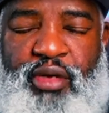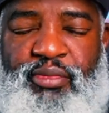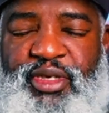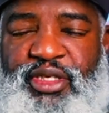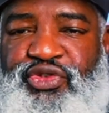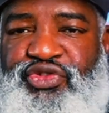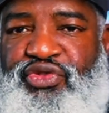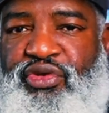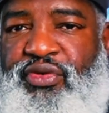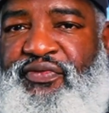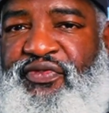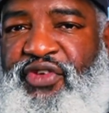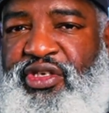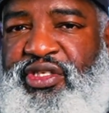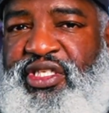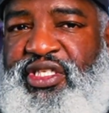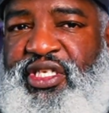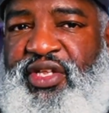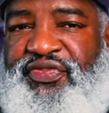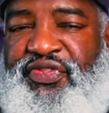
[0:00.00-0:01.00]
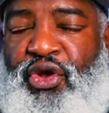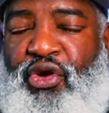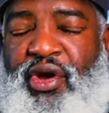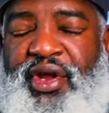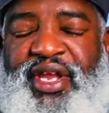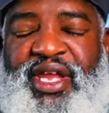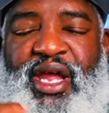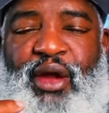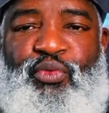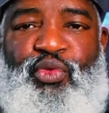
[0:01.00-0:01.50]
to Truth versus
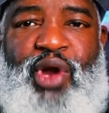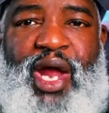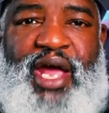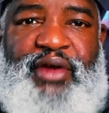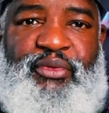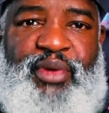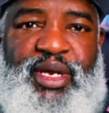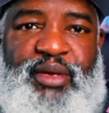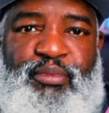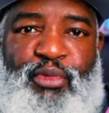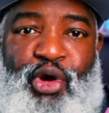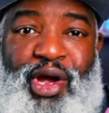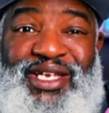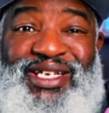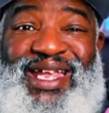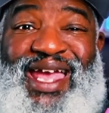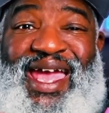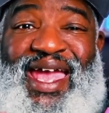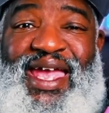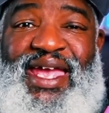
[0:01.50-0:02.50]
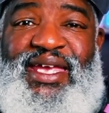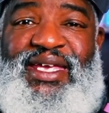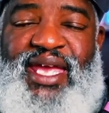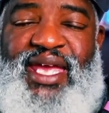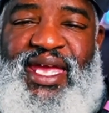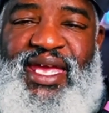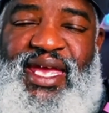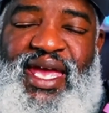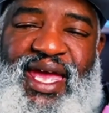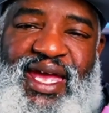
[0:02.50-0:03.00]
Authority. I'm Roderick Martin,
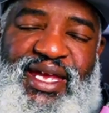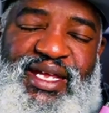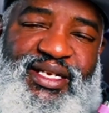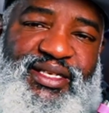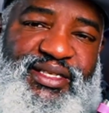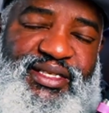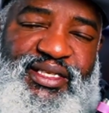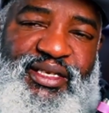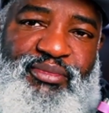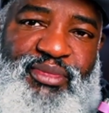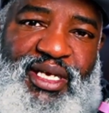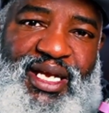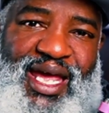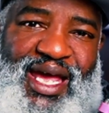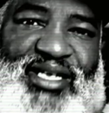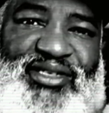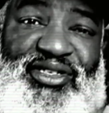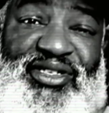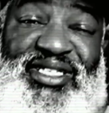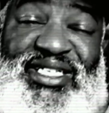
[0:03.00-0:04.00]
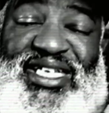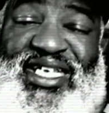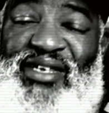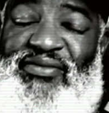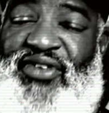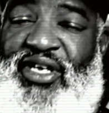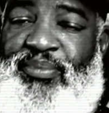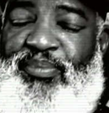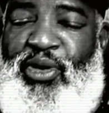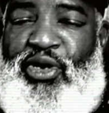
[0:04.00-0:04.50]
aka the Symbolizer,
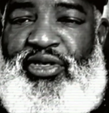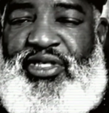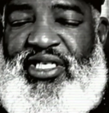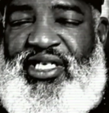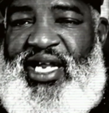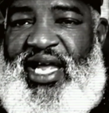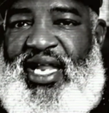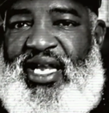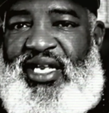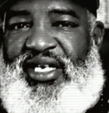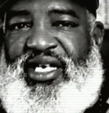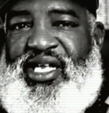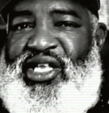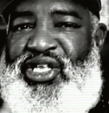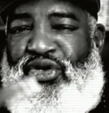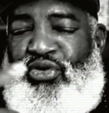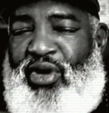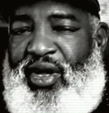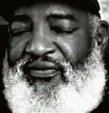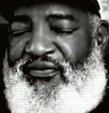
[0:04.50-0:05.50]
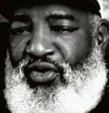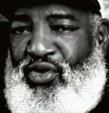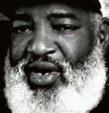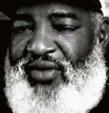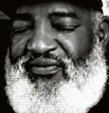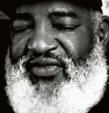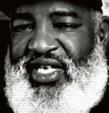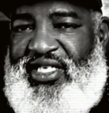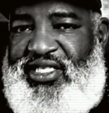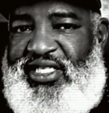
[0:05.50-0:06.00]
TV personality, UFO
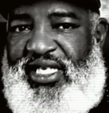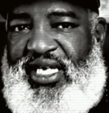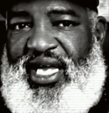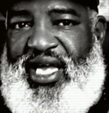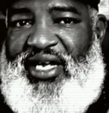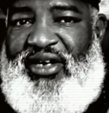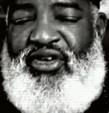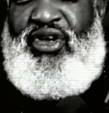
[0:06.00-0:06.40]
investigator,